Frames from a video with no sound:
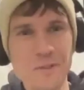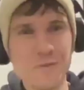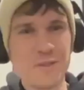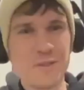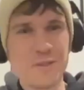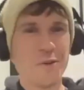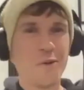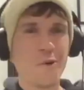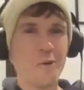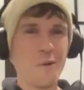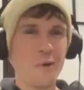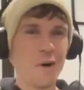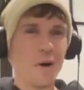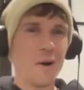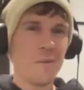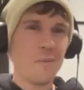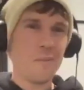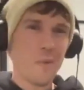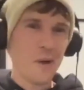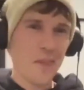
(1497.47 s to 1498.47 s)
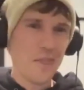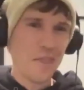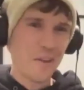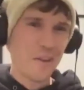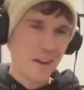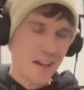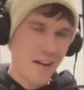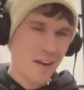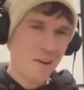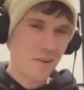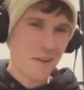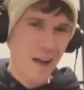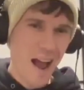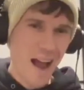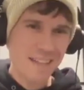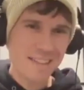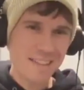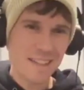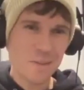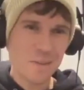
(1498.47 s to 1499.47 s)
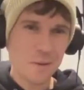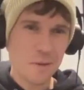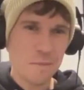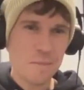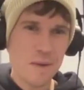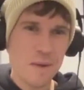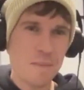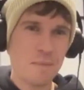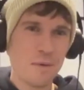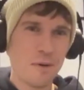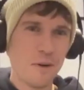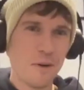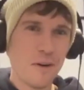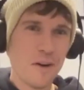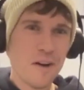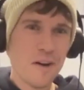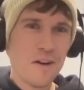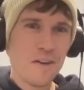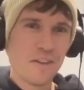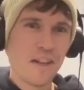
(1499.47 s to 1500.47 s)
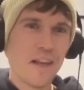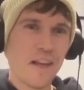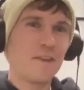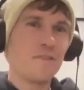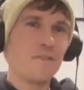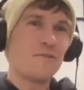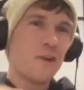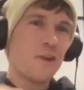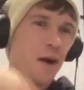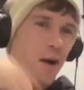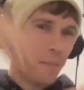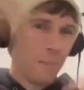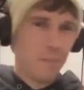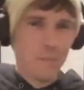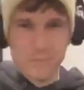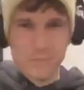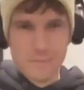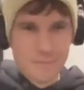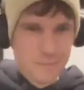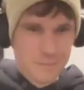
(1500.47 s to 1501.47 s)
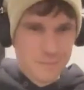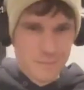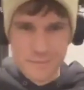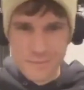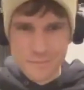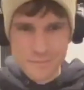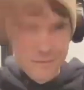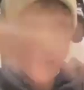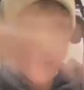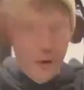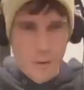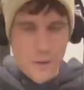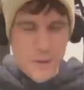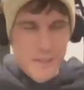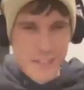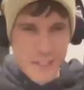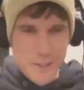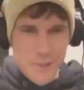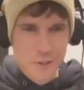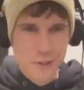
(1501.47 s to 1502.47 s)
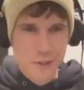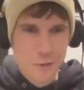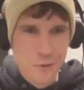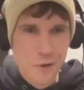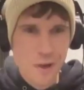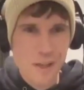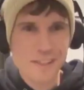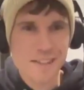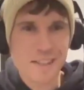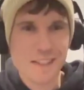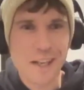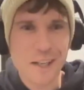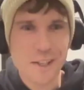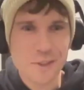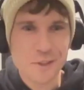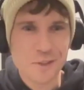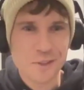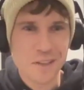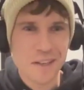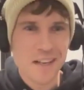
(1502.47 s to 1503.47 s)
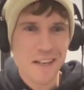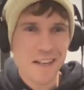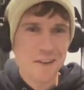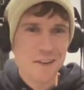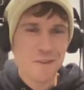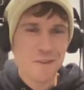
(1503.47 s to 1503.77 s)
decorum when they're interacting with people like from, you know, essentially across the country in a